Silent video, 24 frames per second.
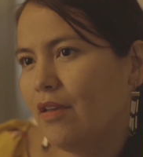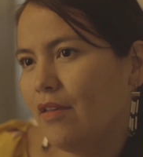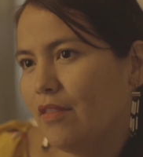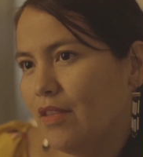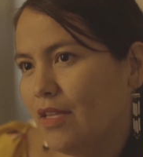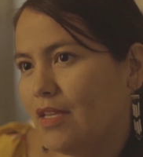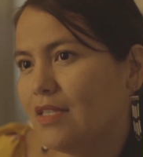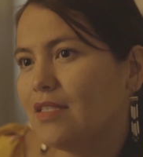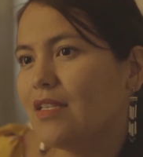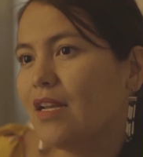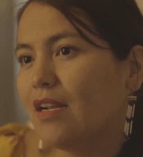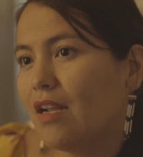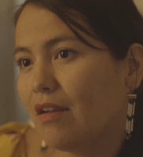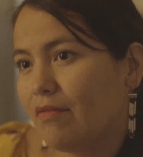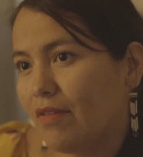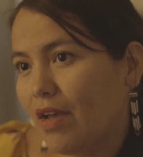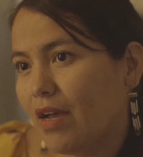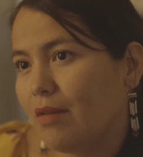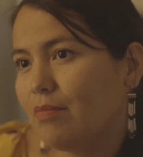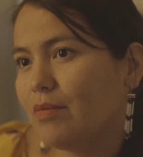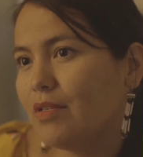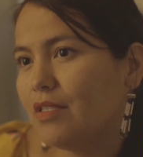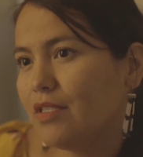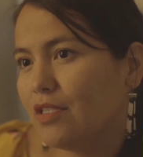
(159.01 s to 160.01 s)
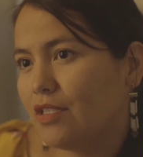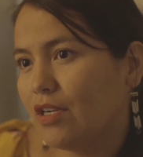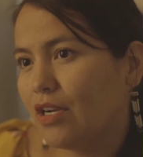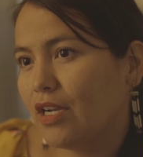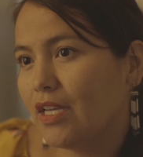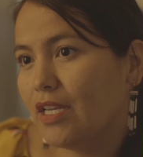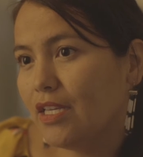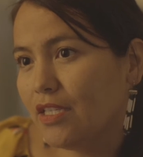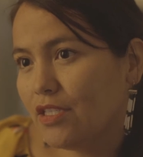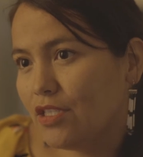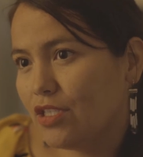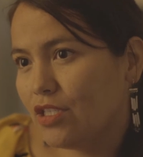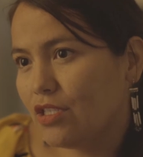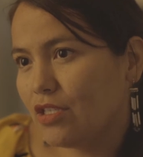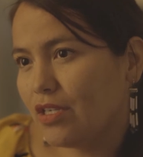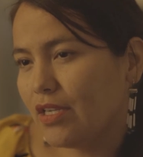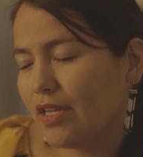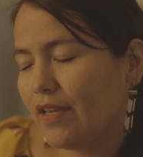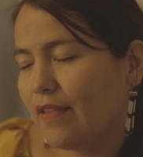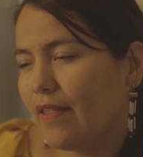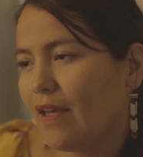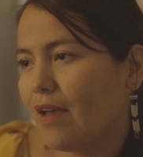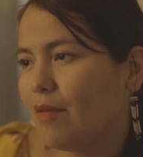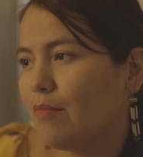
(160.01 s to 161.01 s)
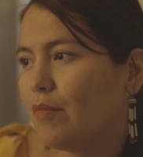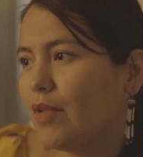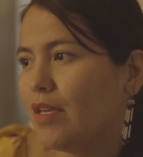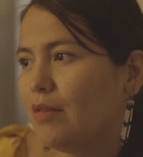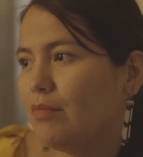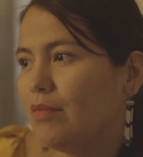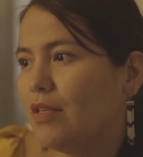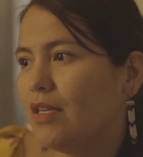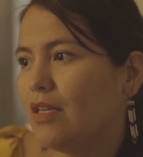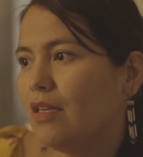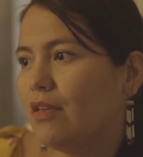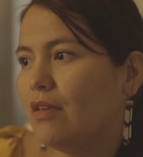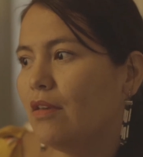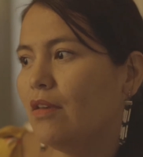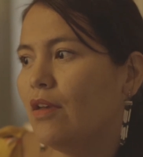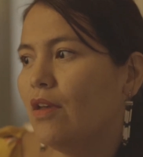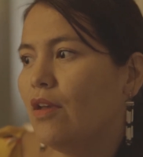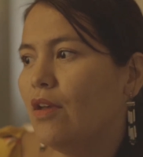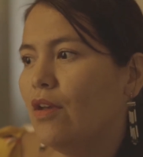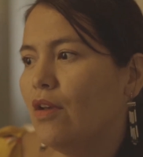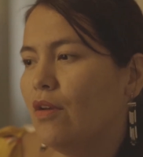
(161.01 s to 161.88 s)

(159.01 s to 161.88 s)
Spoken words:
things that have happened in our history, that maybe